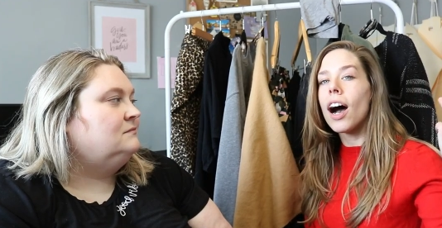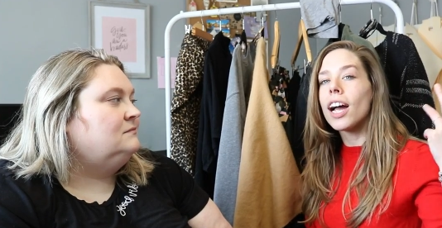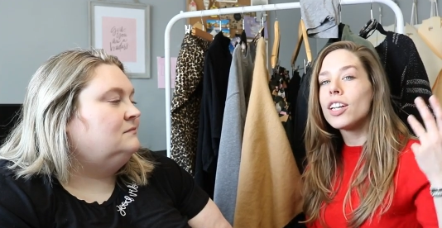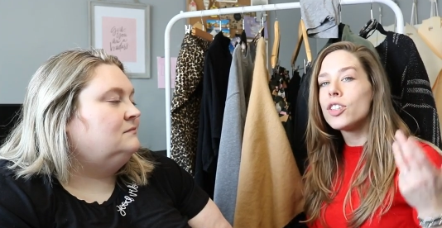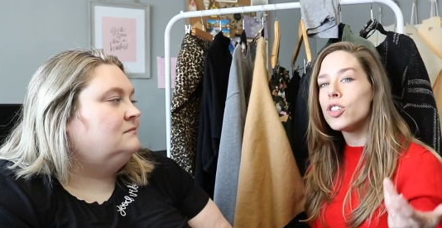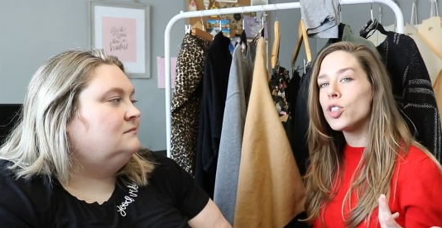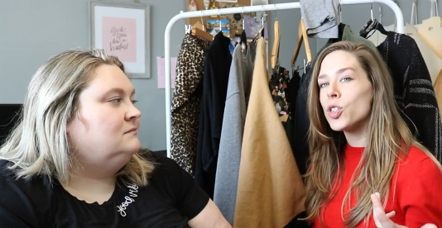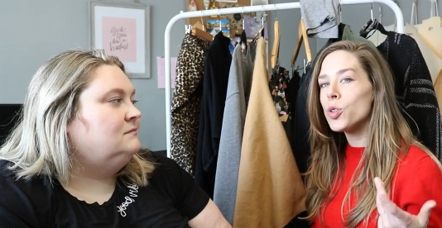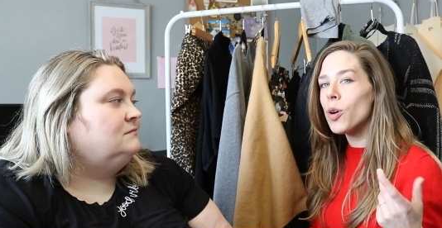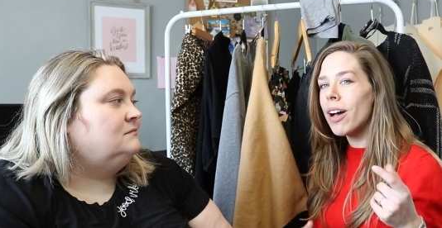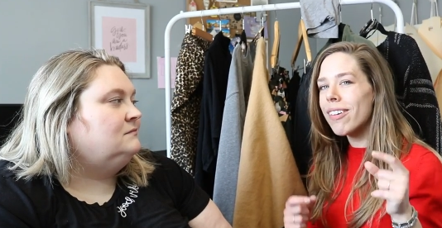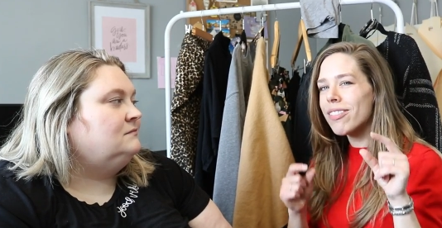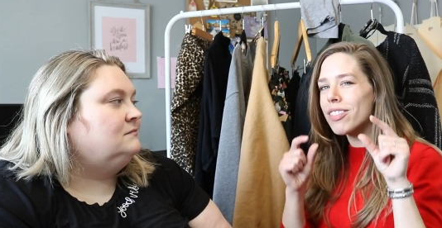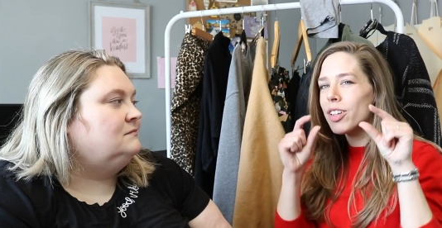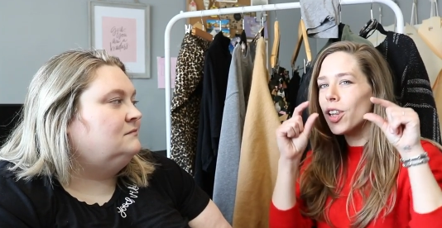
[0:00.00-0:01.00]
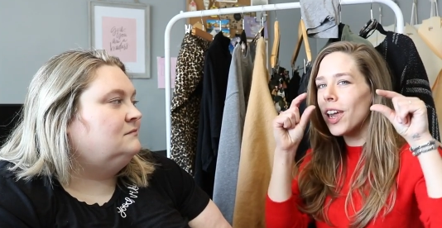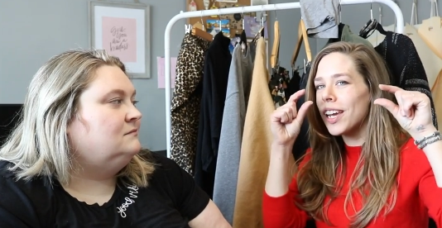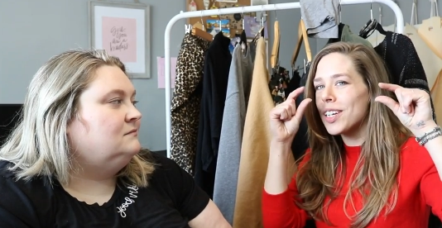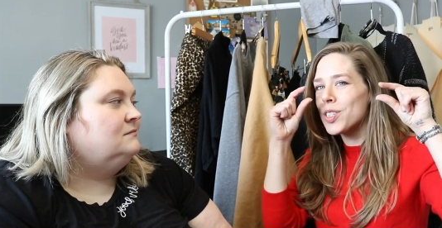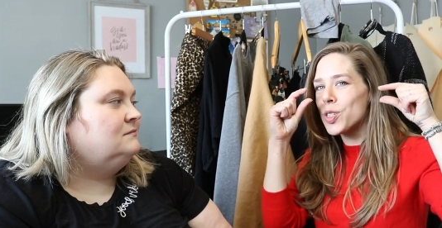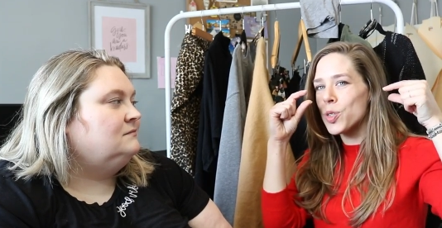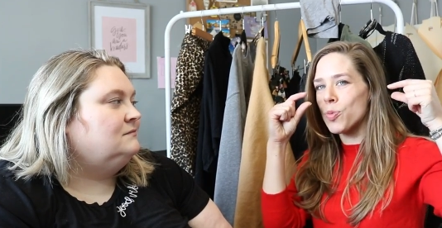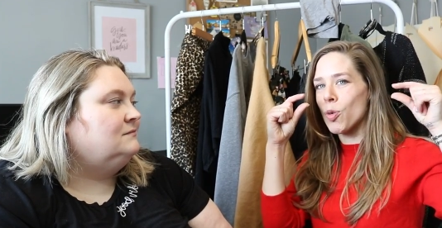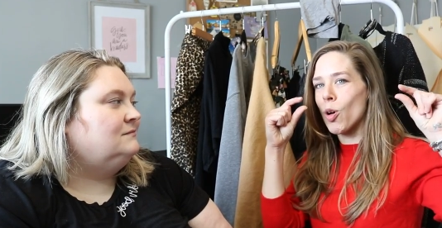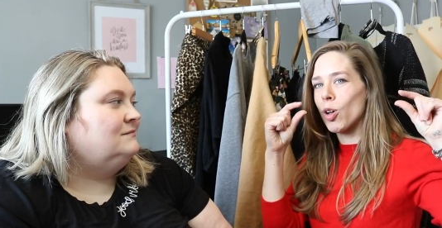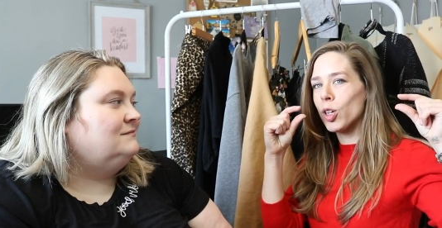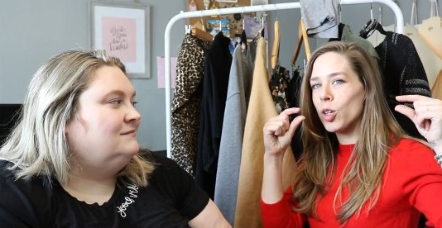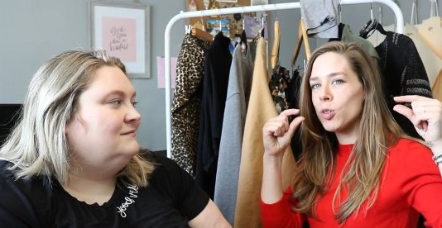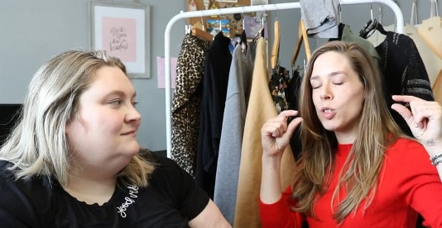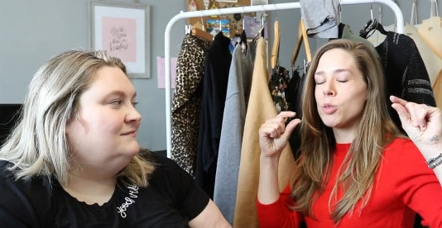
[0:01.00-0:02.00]
Speaker 1: I do have a like
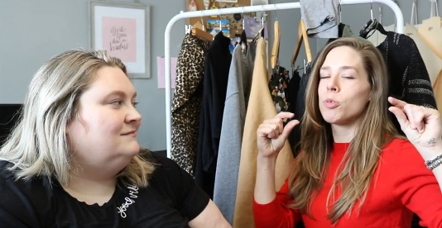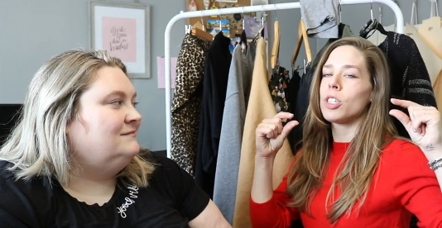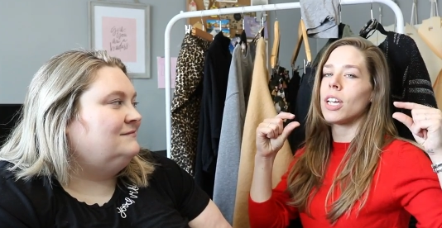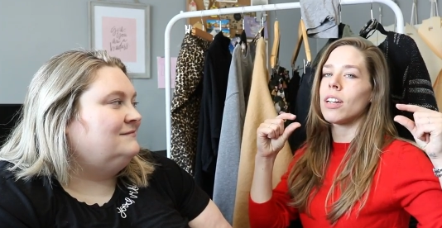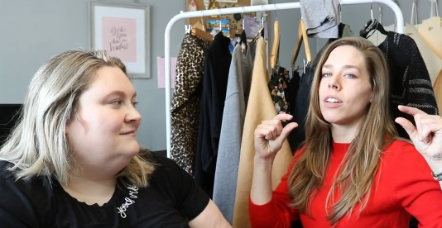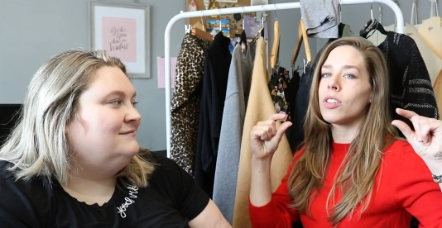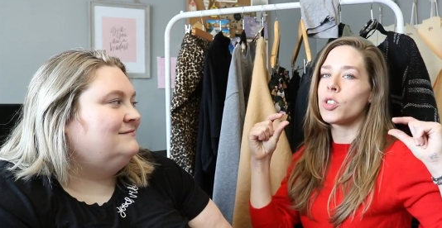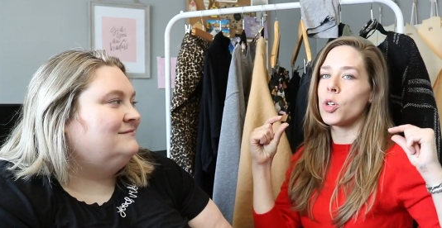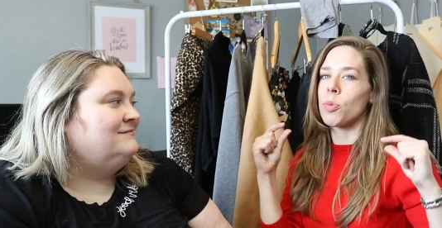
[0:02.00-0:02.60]
small YouTube channel.